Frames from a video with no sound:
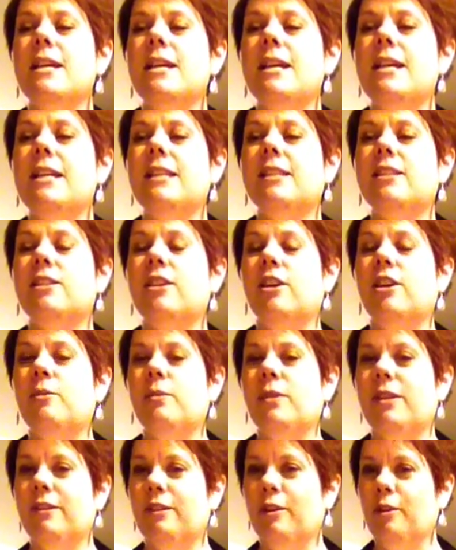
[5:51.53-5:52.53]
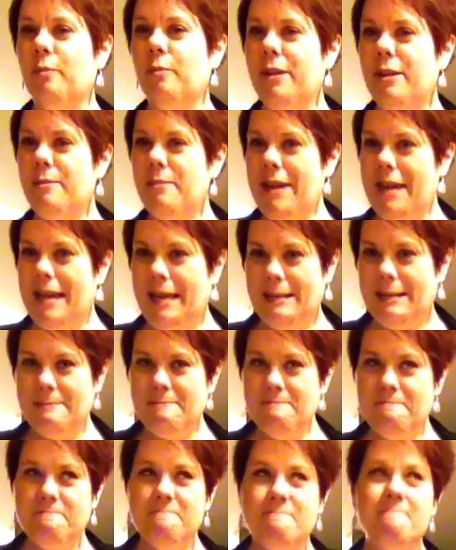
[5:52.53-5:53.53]
It started with a little bit of pain.
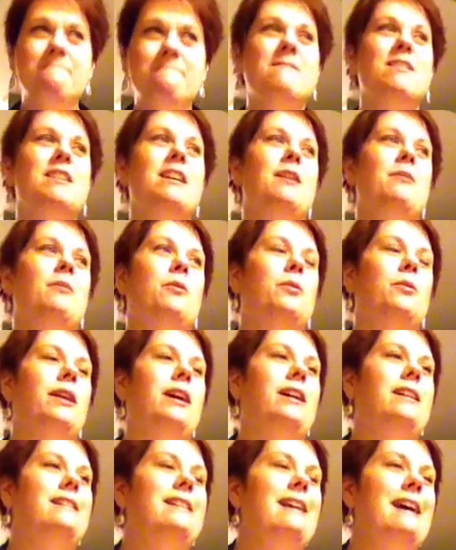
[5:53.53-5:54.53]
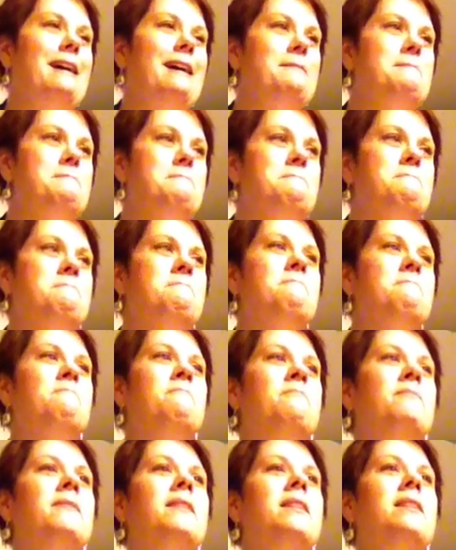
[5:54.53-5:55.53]
I won't lie to that.
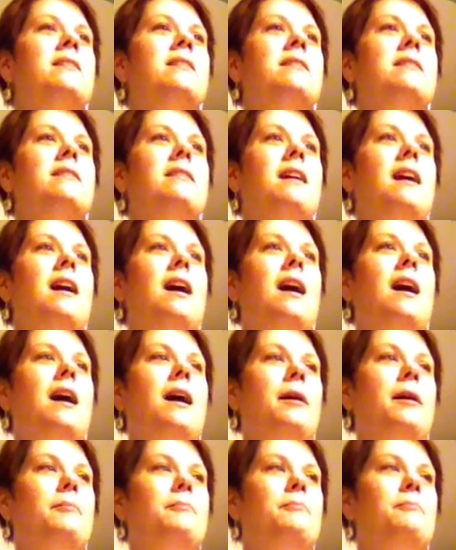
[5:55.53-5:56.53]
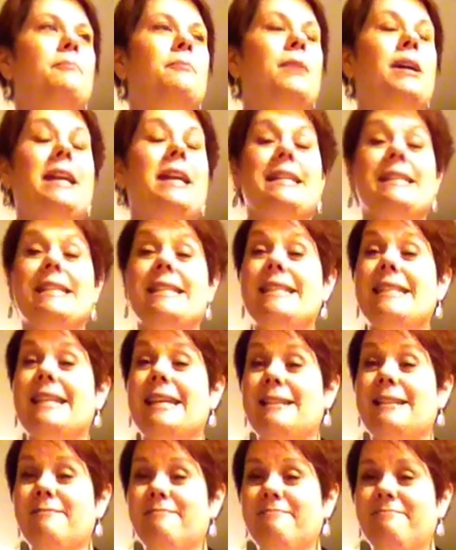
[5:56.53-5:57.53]
But as I
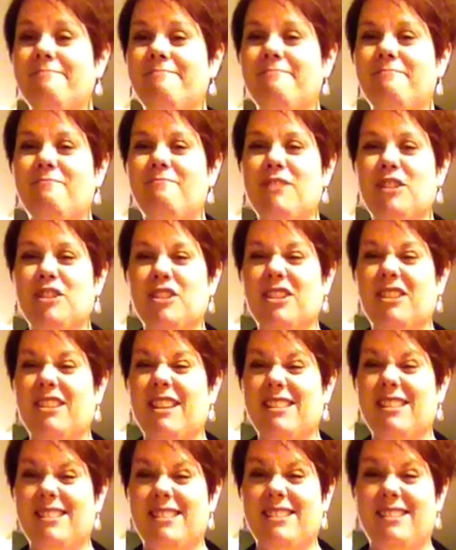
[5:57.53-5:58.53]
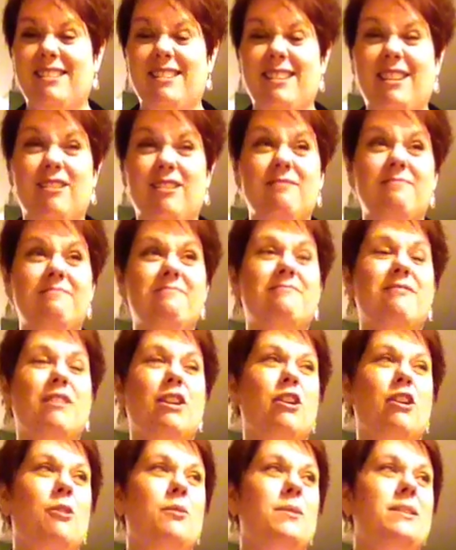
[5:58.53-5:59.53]
said, there's a lesson in there.
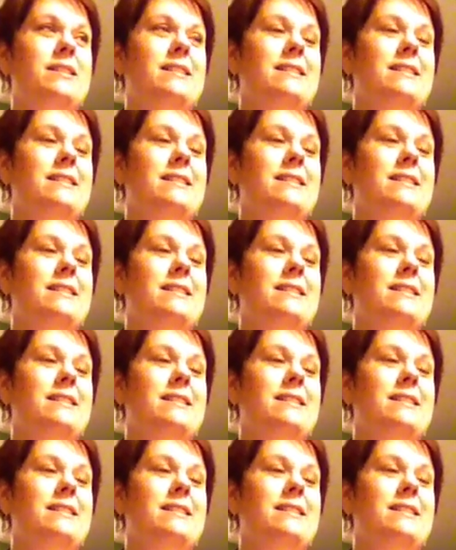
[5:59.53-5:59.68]
There always